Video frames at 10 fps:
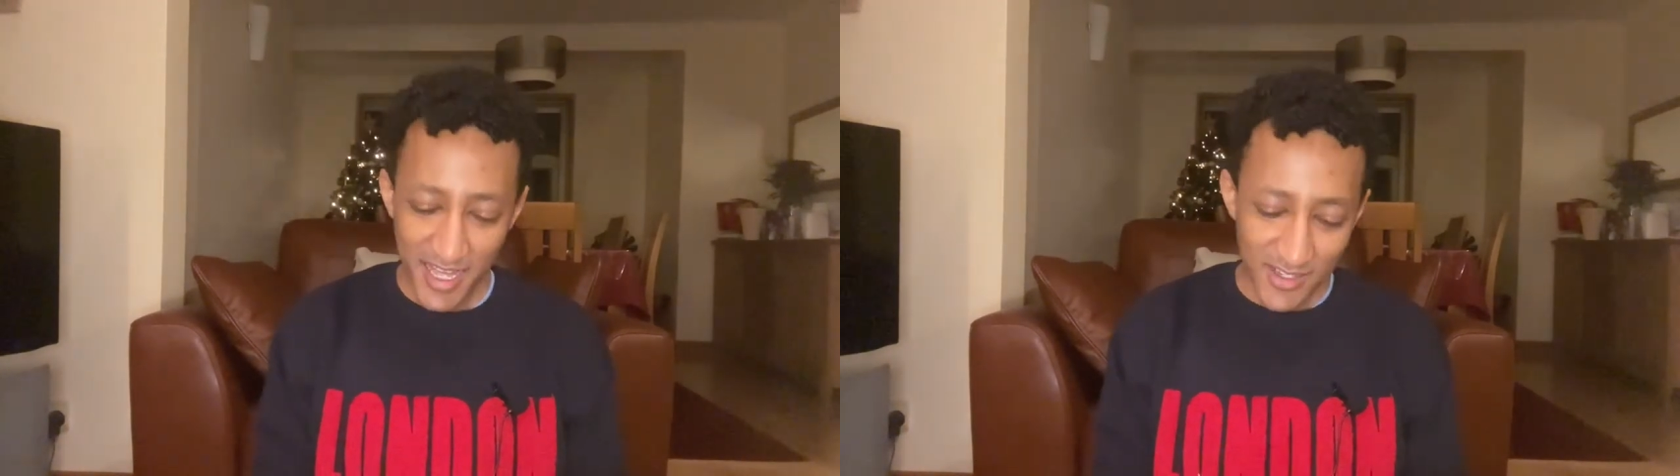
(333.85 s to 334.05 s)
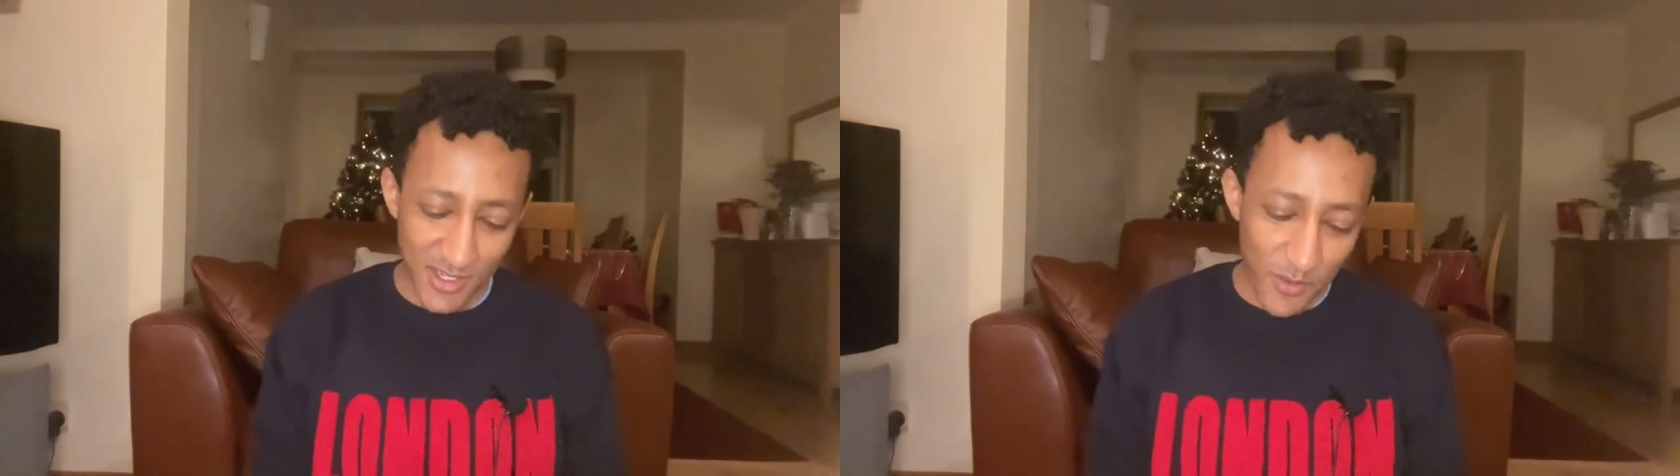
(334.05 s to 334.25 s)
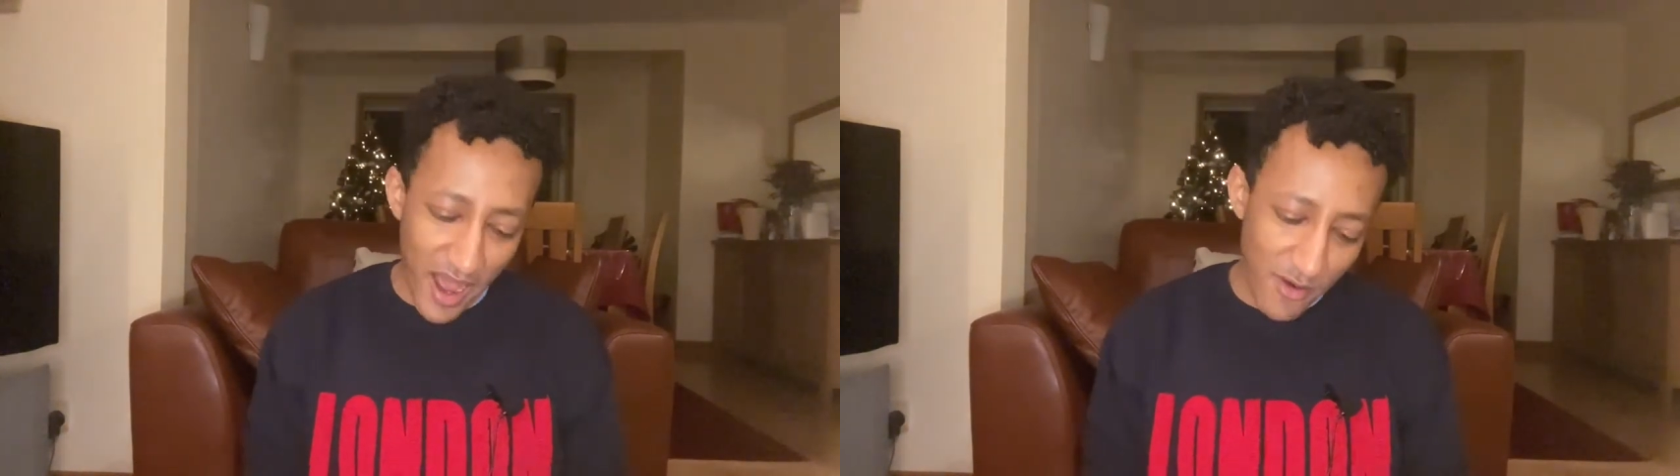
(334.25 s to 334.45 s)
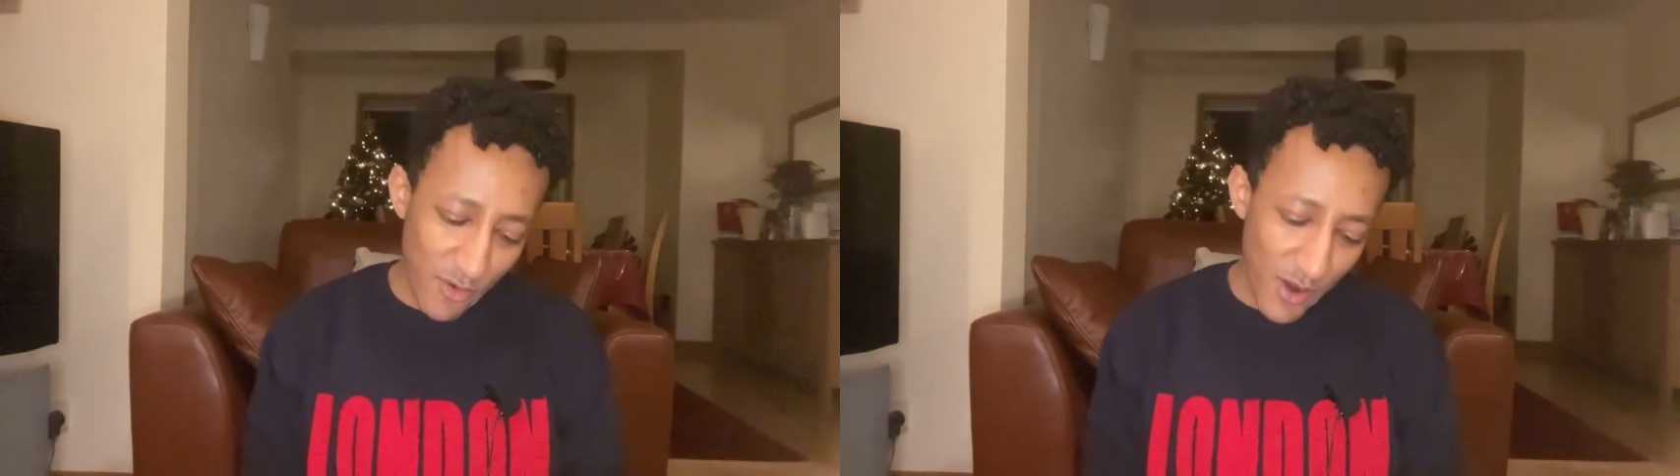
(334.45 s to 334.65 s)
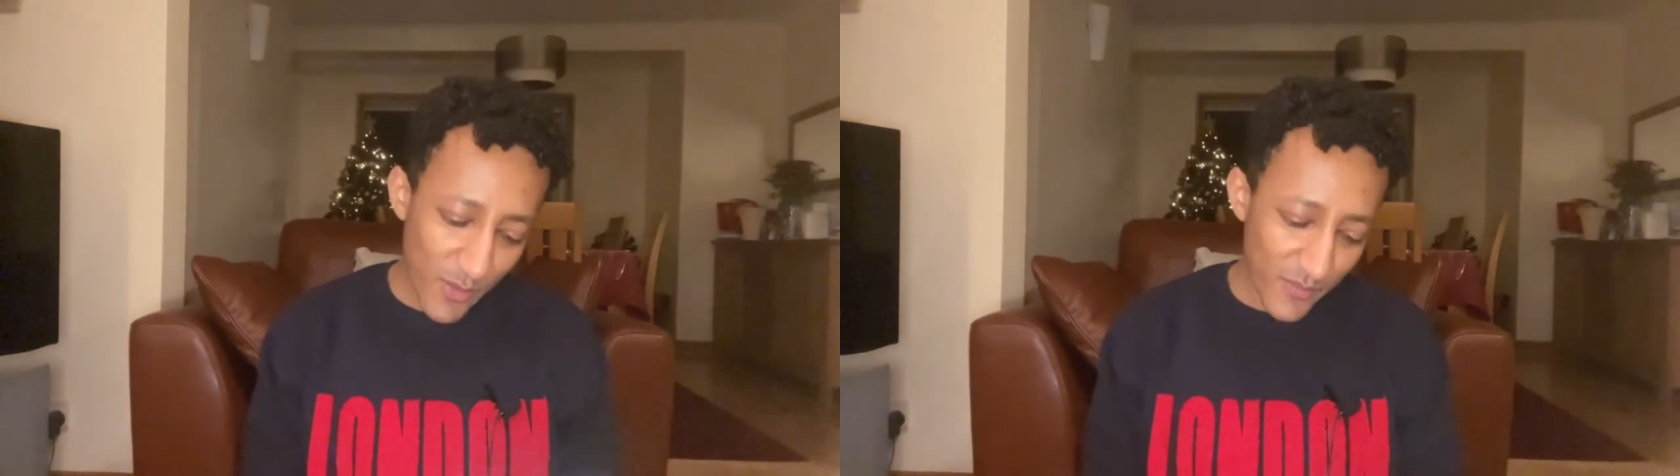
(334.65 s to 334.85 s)
So I
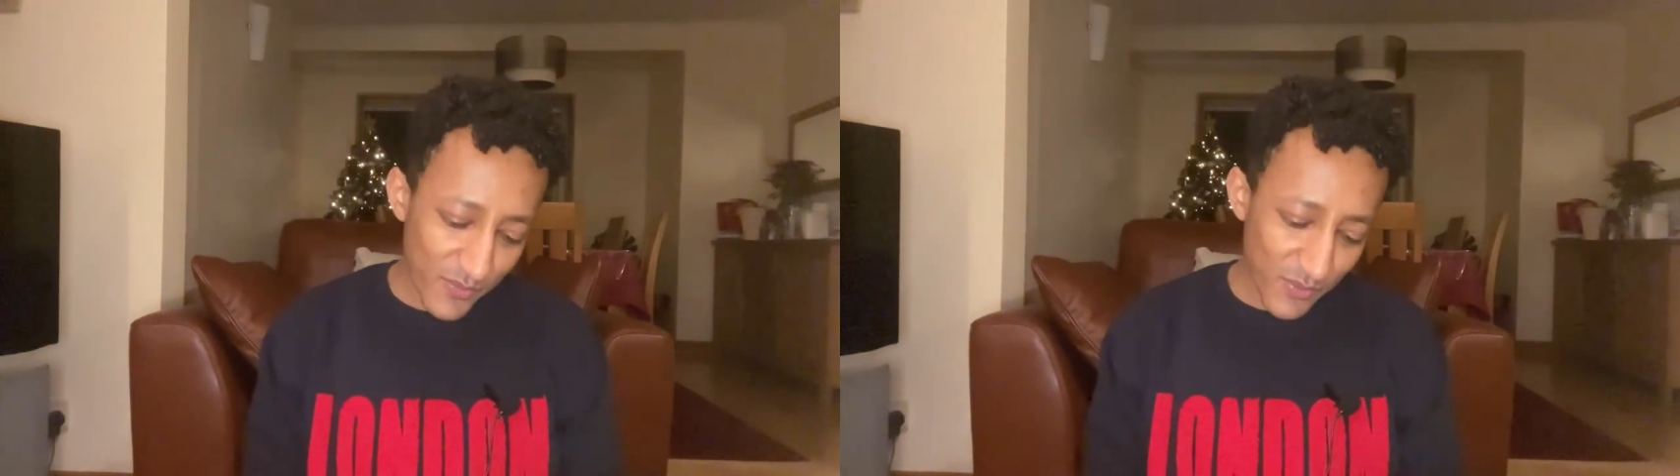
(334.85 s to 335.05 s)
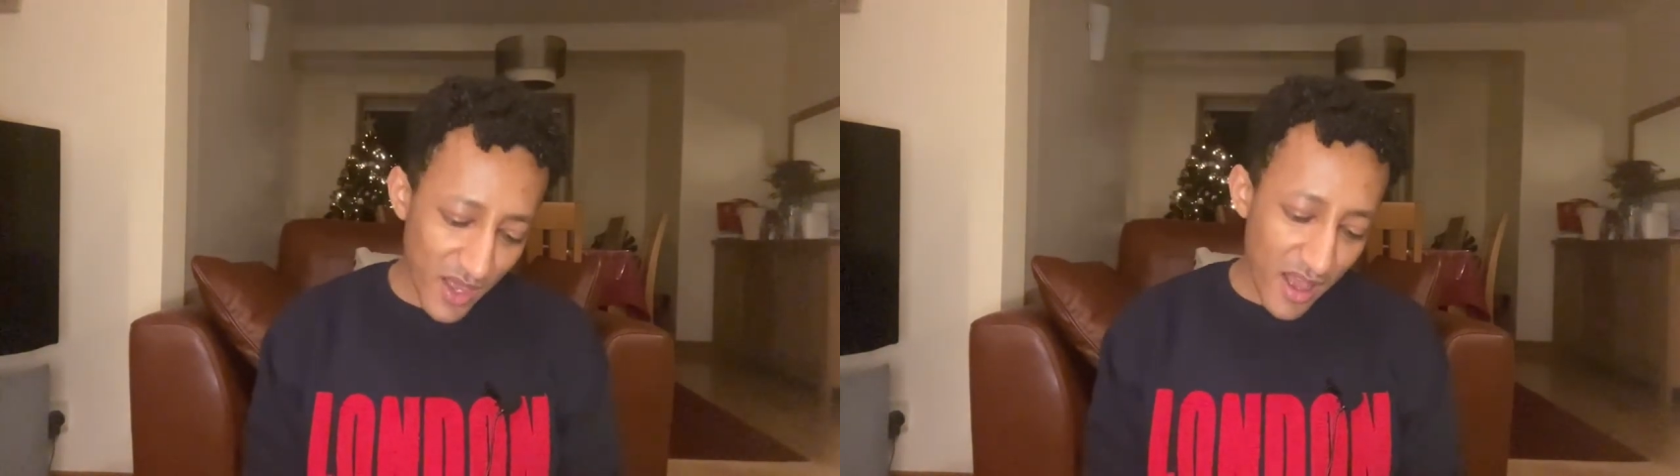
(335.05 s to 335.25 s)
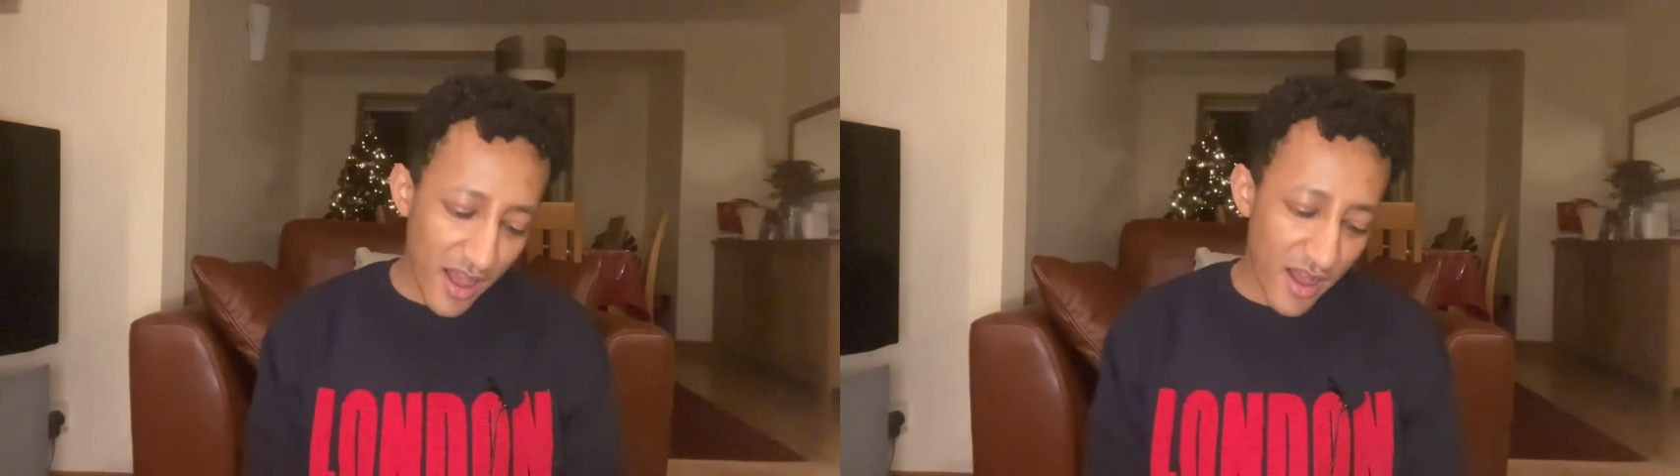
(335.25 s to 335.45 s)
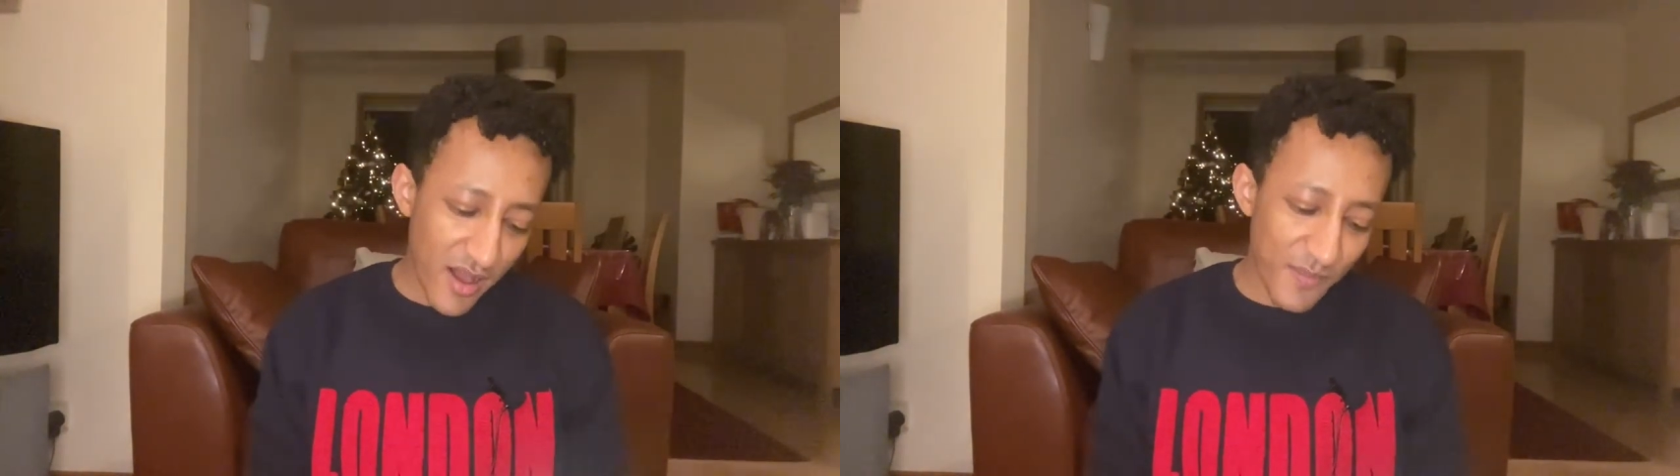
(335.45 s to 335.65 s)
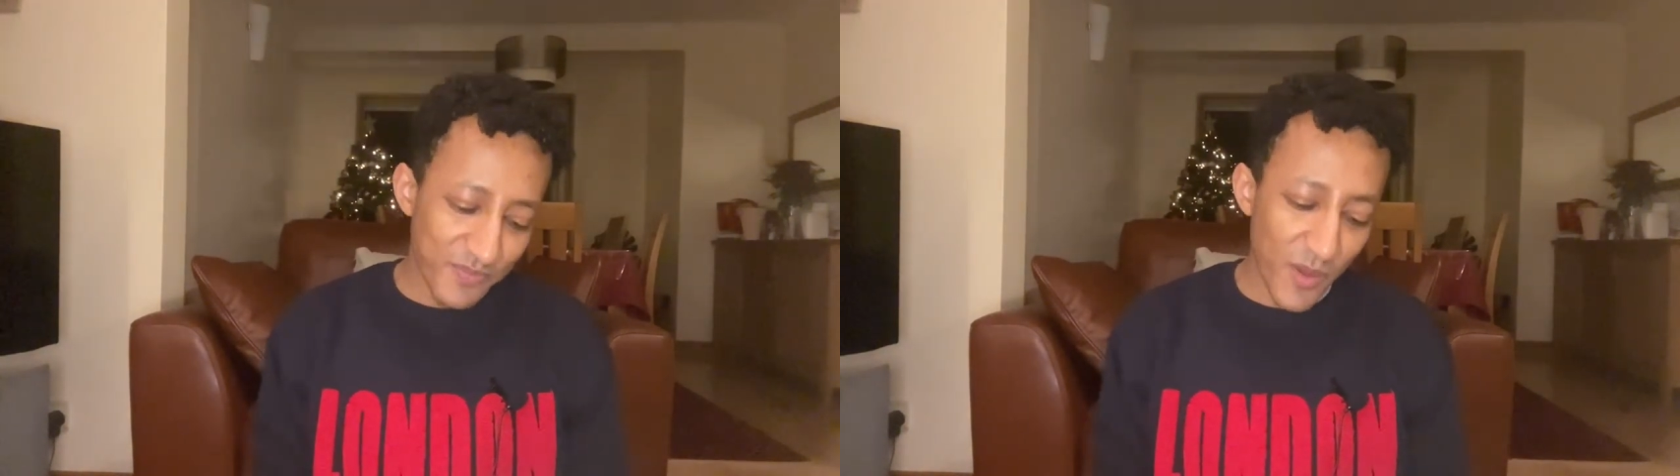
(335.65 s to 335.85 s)
wrote, um,